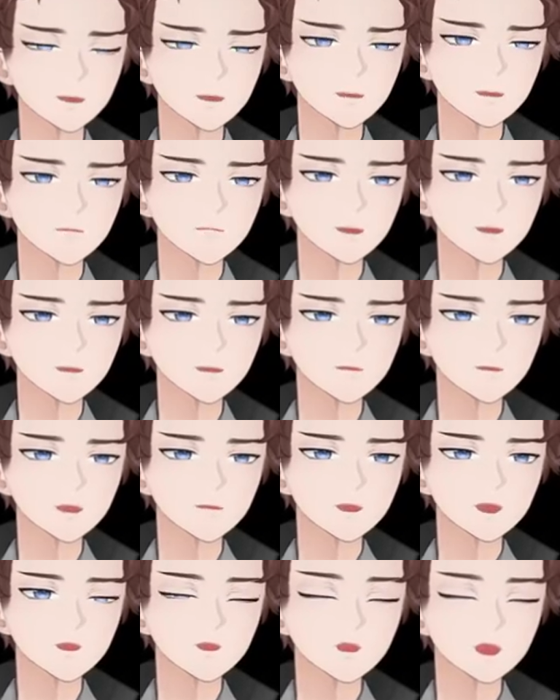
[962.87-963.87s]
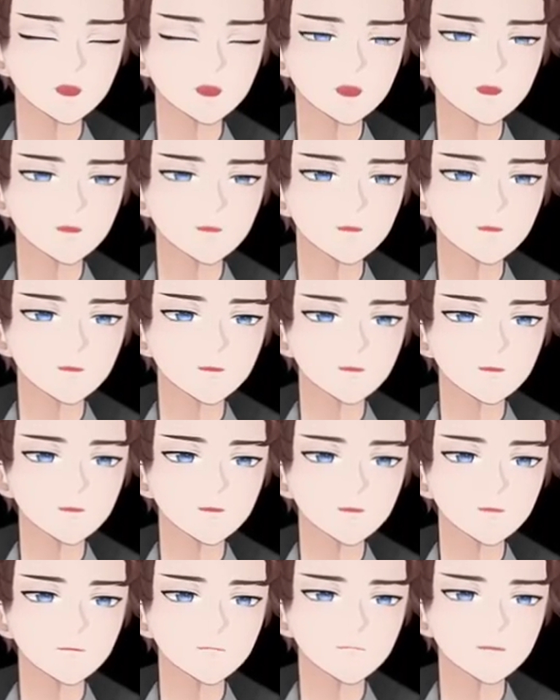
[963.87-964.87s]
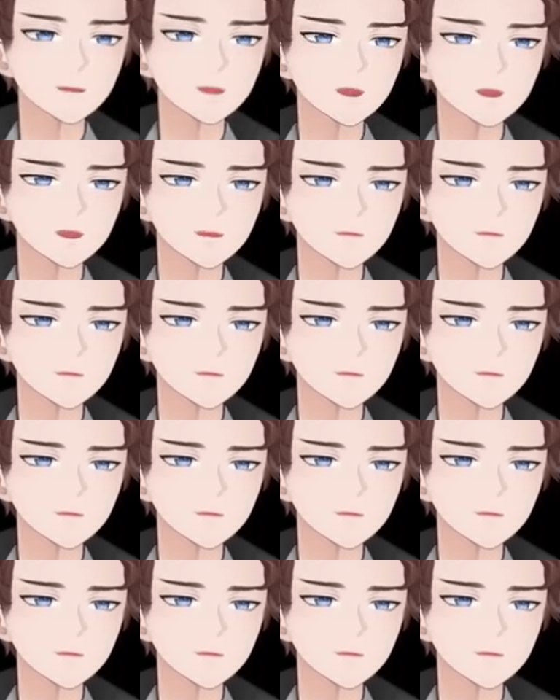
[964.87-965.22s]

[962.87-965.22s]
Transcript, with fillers: are basically just uh me.